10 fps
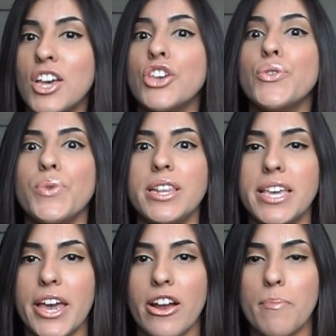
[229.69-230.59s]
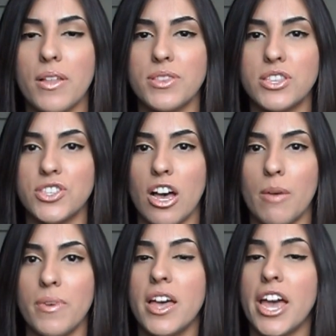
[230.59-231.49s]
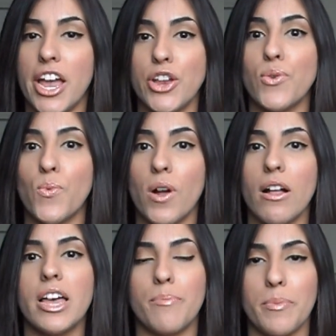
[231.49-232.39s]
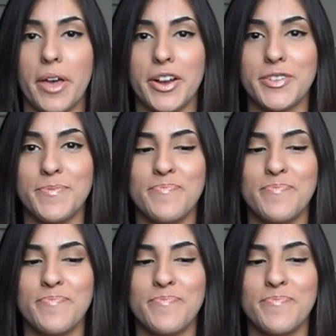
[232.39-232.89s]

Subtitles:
you really care about this job and you're well and prepared.